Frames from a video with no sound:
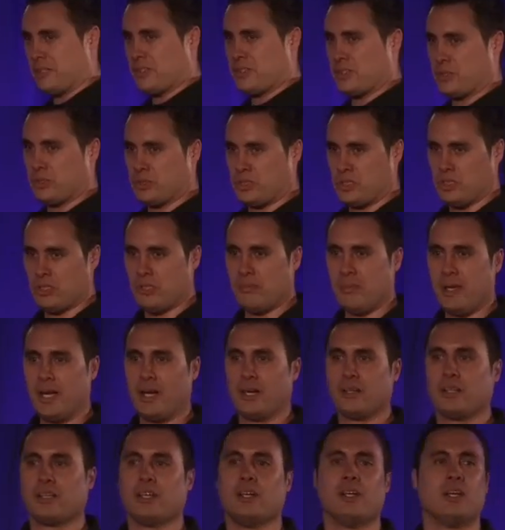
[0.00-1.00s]
I want to talk to you
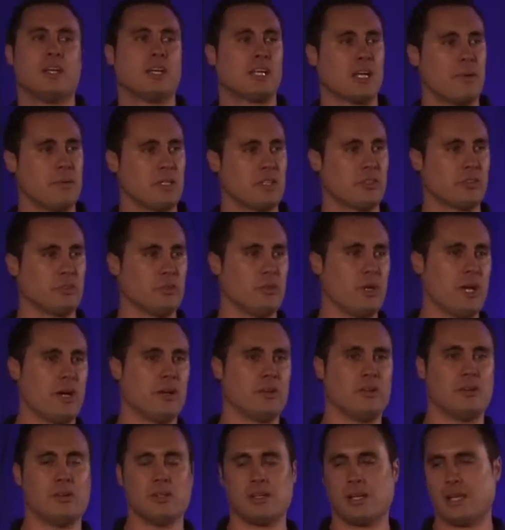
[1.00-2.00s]
about coming through
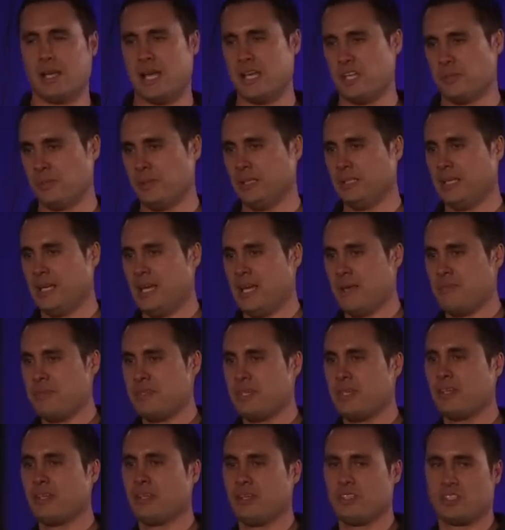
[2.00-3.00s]
our HP
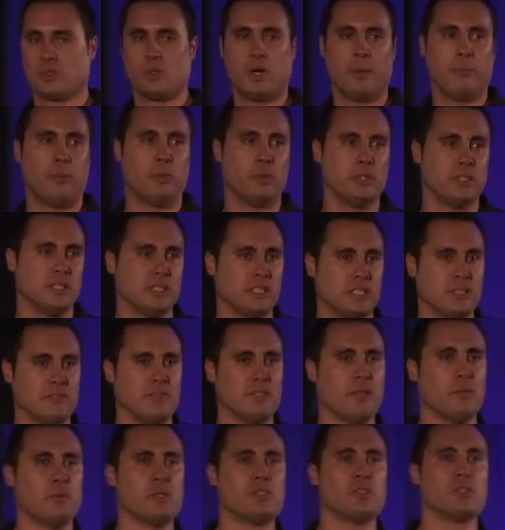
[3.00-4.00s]
labs, it's quite poignant
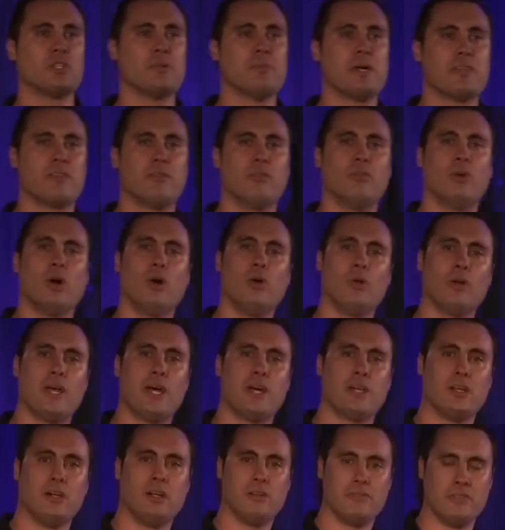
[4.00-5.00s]
given that we're talking about the
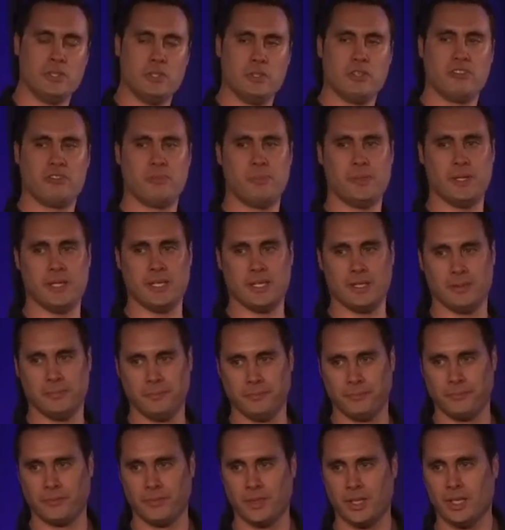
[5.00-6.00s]
rollout of UFB.
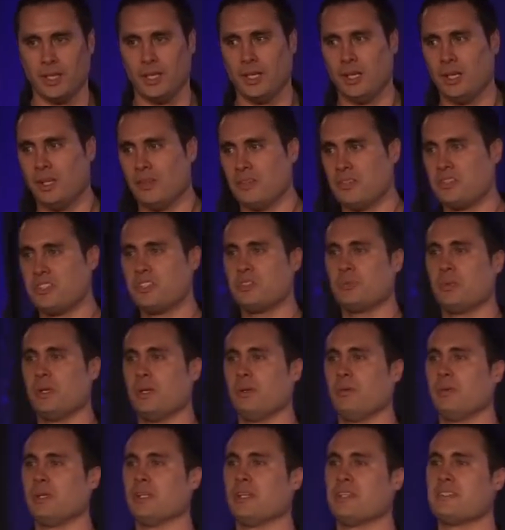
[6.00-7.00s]
This is
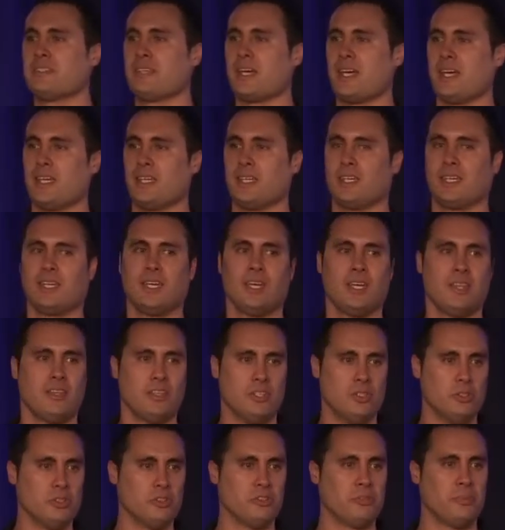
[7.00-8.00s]
where we're going to take
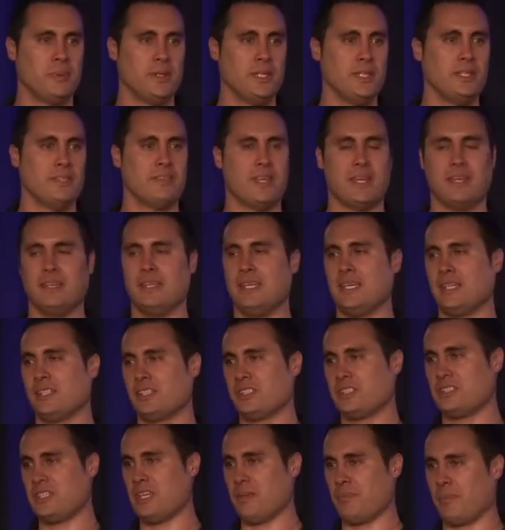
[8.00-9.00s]
UFB, that next
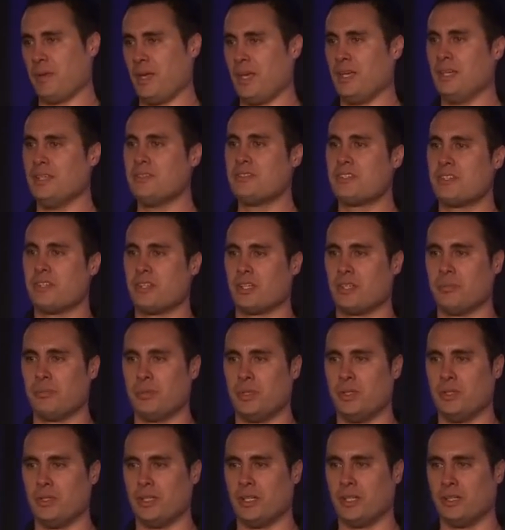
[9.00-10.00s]
step, and into the
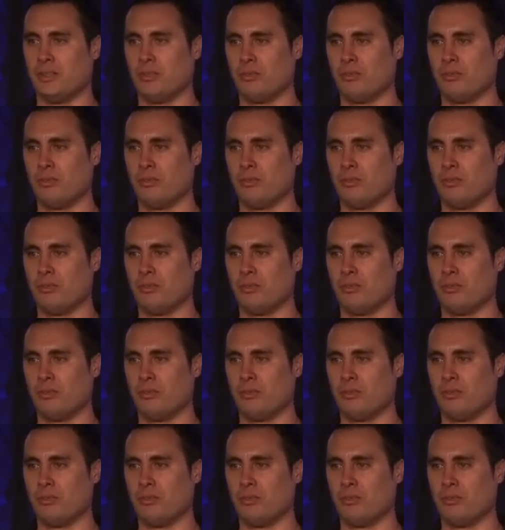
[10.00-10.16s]
computer,